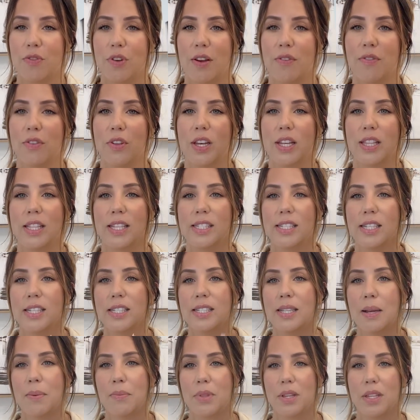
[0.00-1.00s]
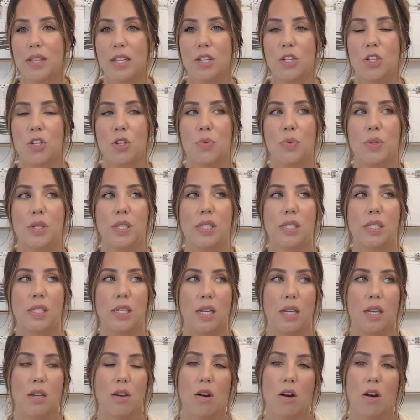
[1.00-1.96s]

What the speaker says: I feel like this is something that you would see